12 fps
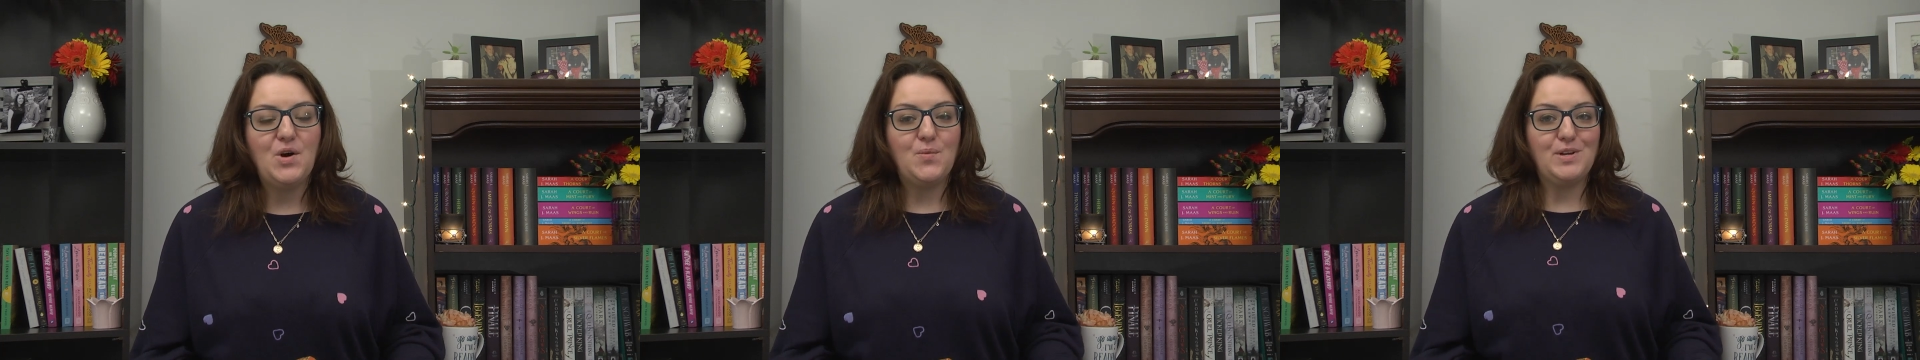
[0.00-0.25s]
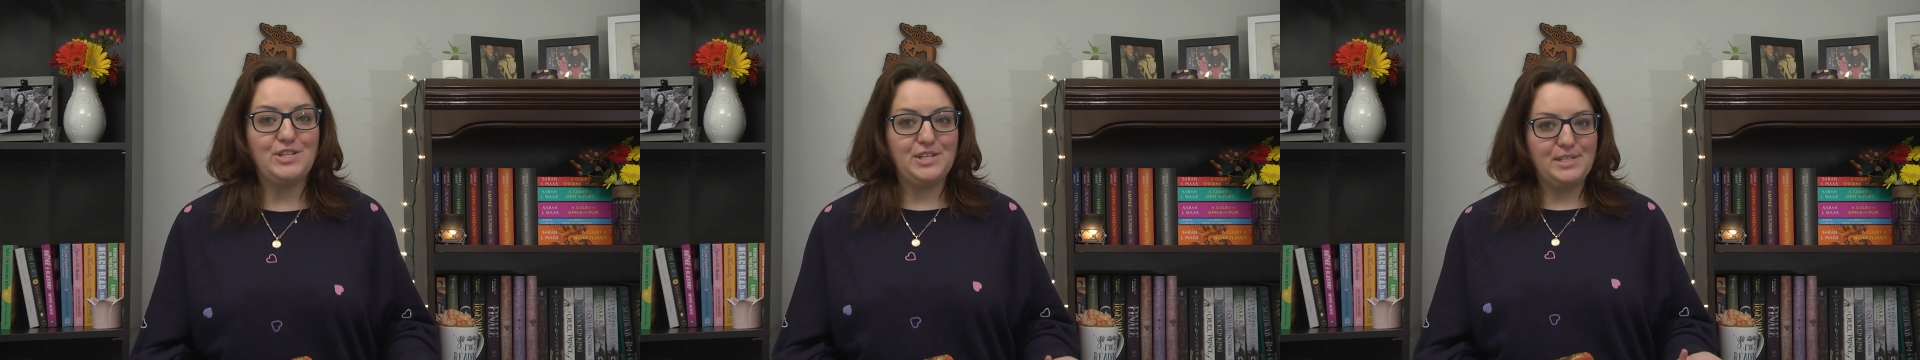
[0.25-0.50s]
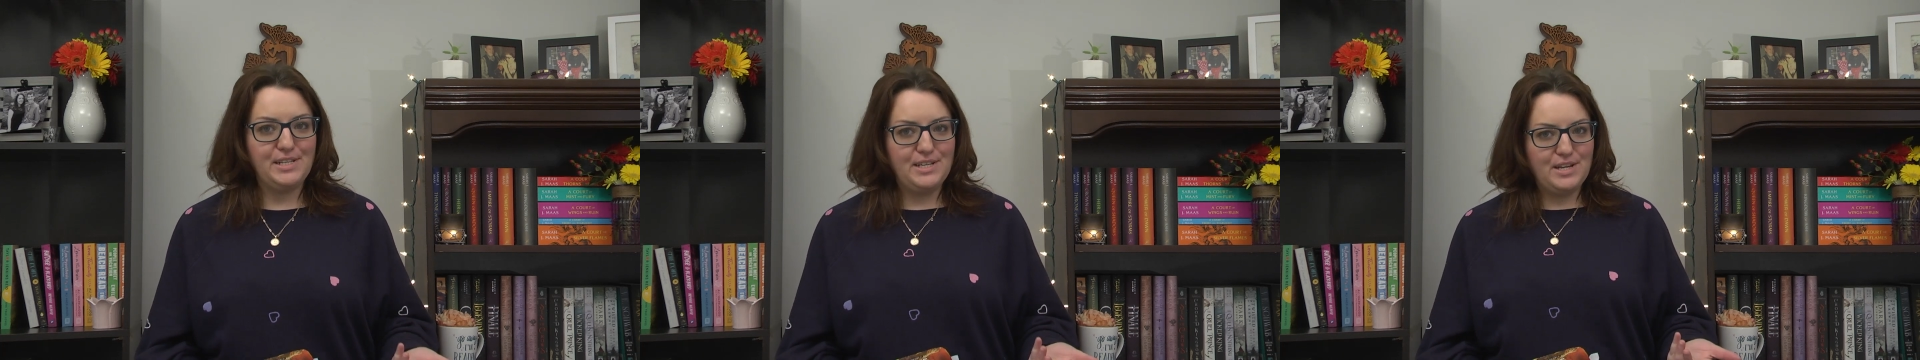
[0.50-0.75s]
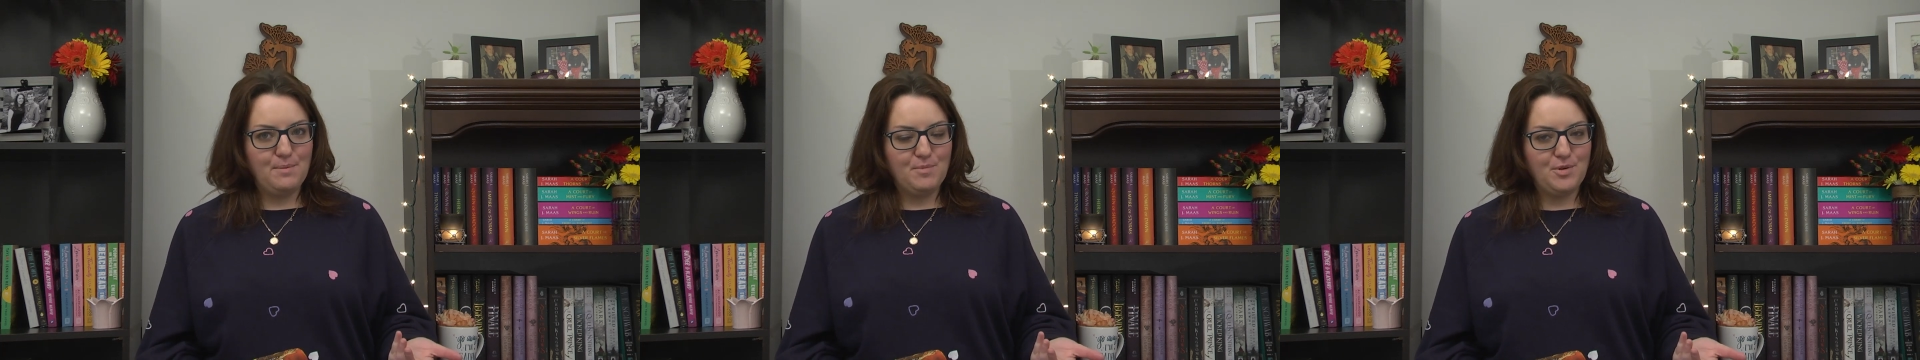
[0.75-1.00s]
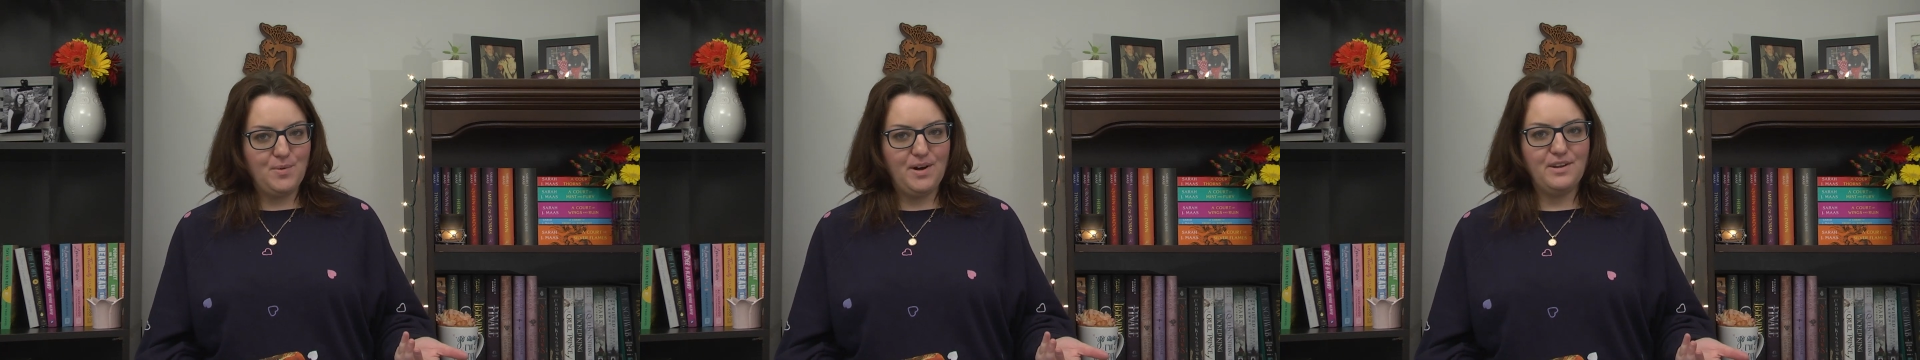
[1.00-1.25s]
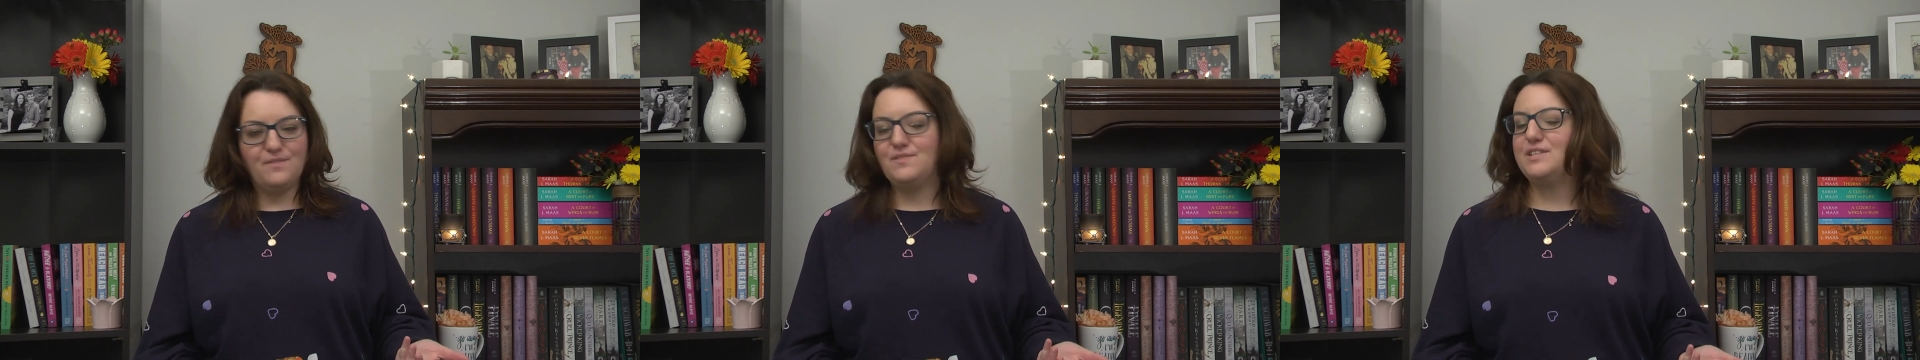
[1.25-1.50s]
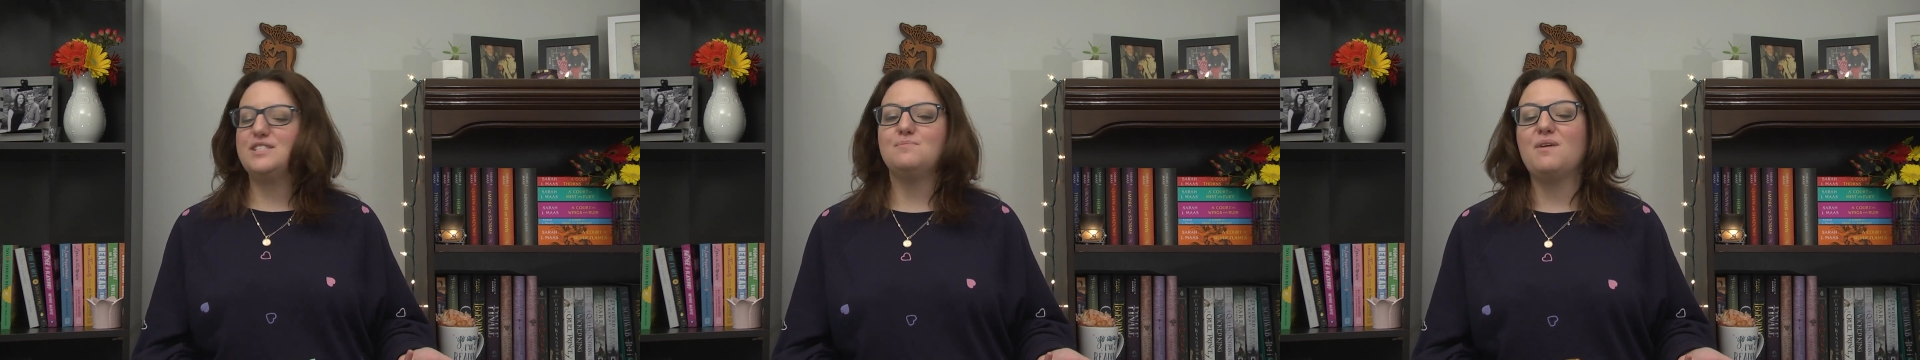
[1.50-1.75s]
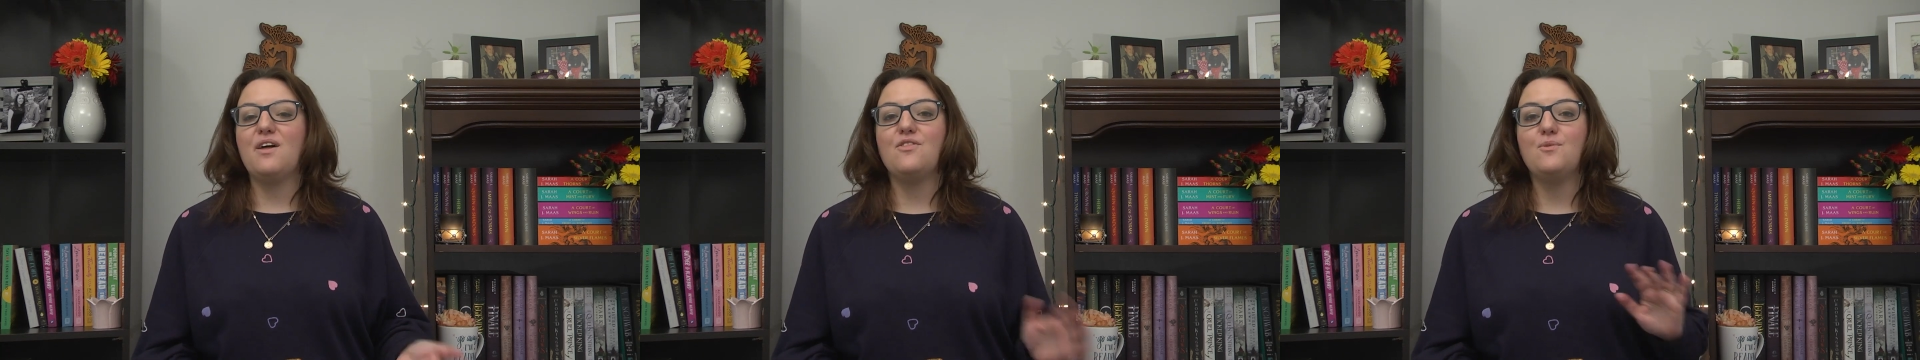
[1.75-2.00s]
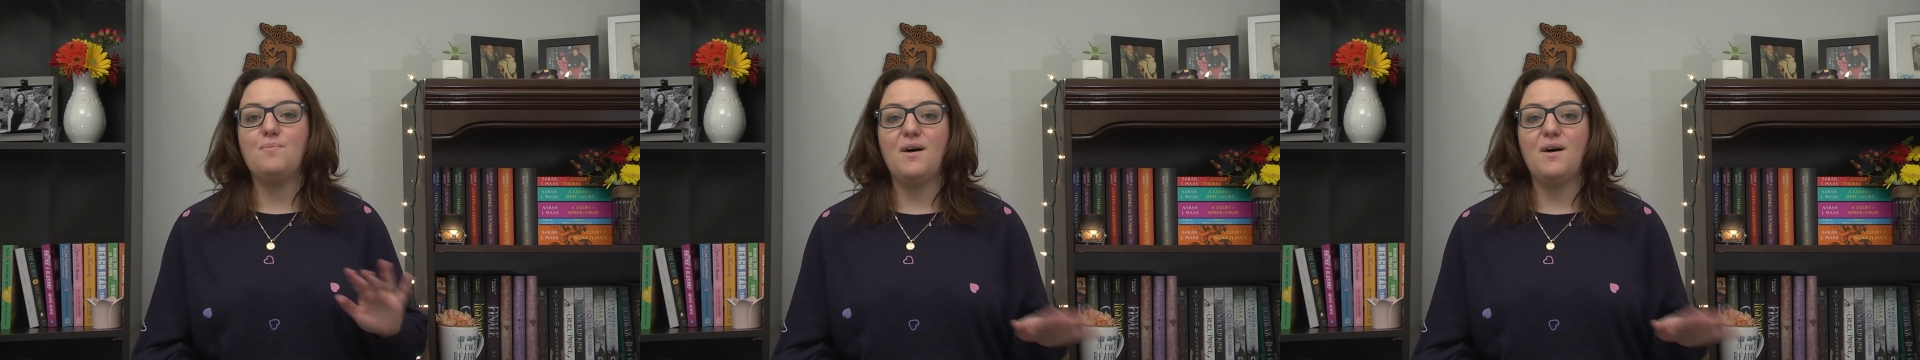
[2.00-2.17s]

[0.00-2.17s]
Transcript: which isn't number one of this month,